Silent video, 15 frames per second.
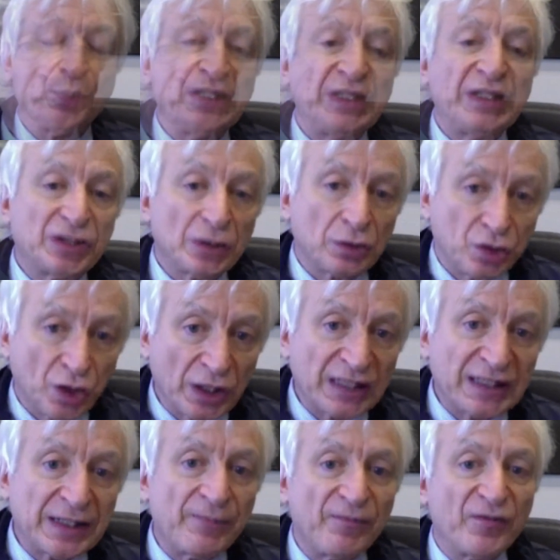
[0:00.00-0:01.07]
We need to look
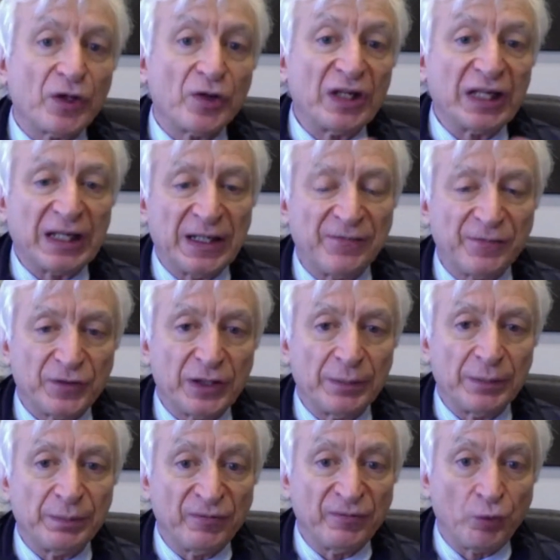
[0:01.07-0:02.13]
at them very
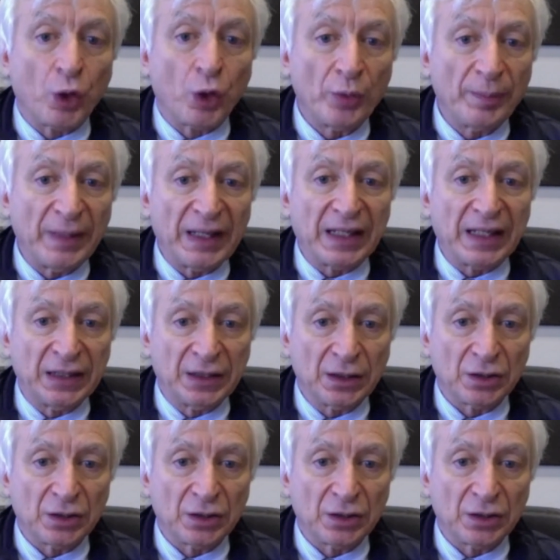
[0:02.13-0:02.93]
carefully before we make any